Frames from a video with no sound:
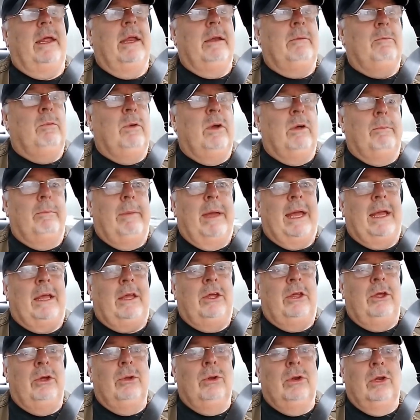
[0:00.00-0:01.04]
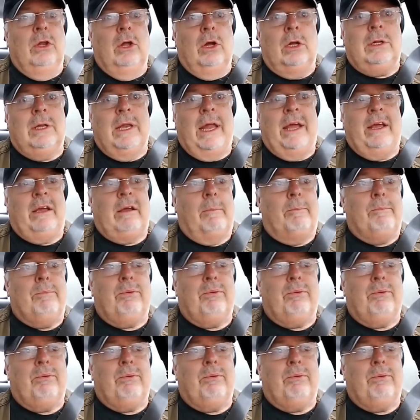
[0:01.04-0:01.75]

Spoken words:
it will make you look like a